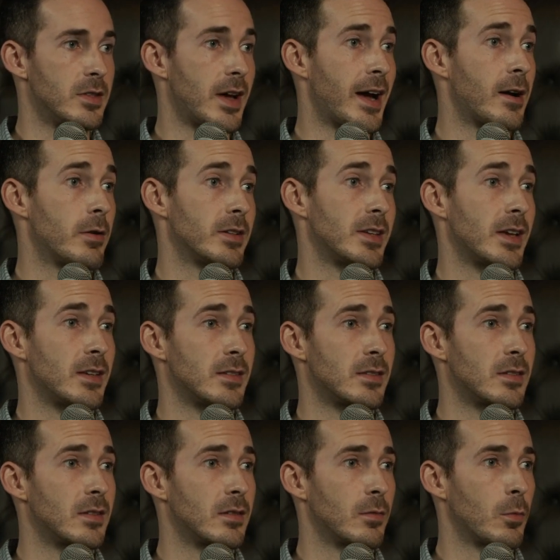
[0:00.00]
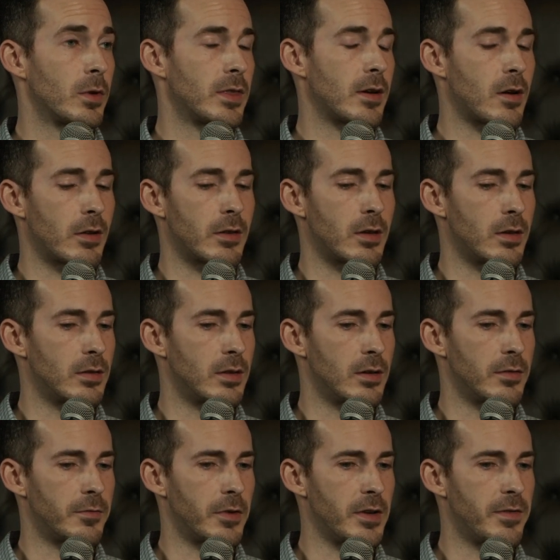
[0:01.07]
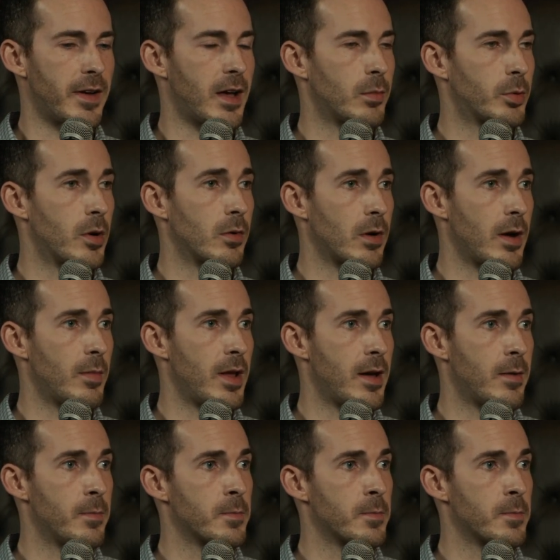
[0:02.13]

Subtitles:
The IRS has what they call the free file program now,